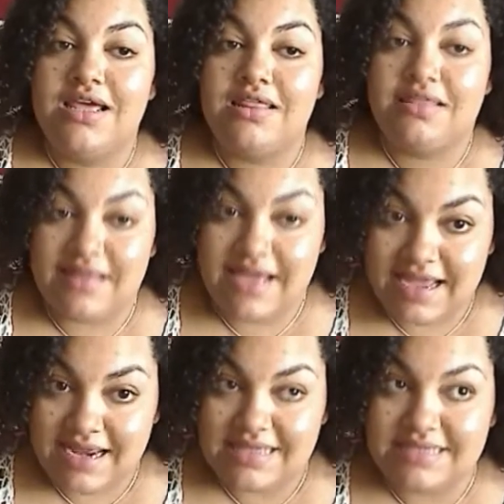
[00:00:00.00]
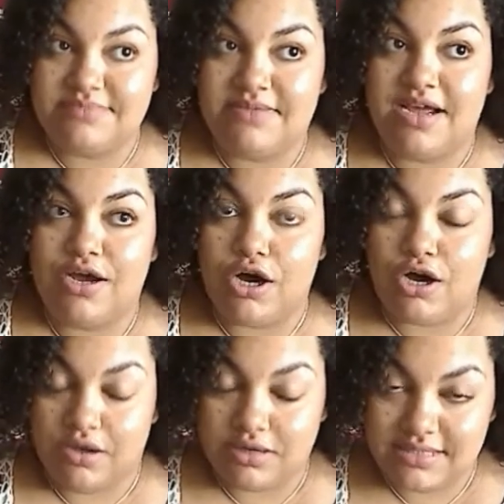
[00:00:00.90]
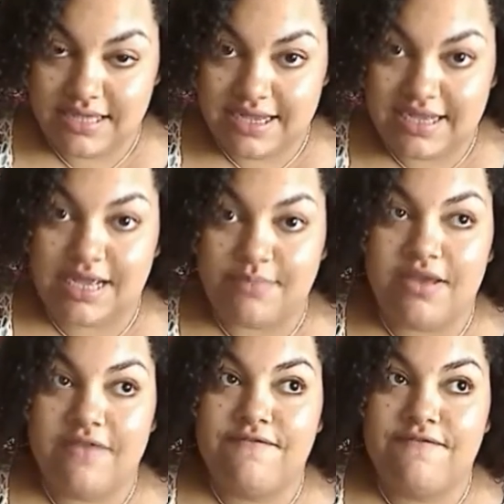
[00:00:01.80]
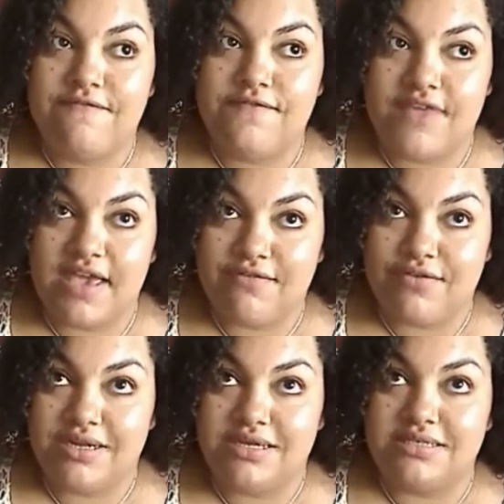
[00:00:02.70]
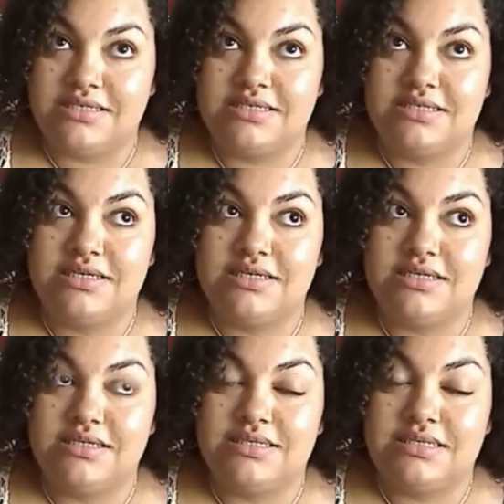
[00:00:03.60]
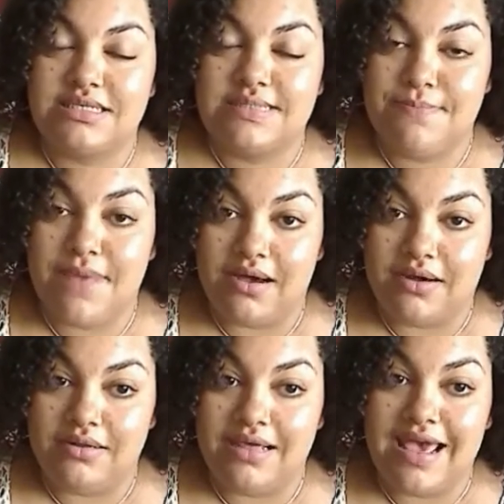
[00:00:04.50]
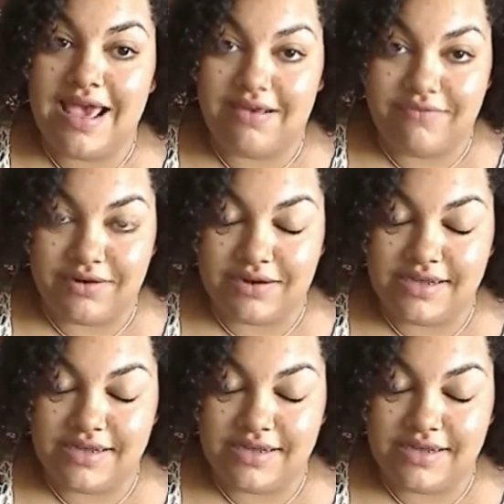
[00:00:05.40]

that is my all-time favoriteest smell ever.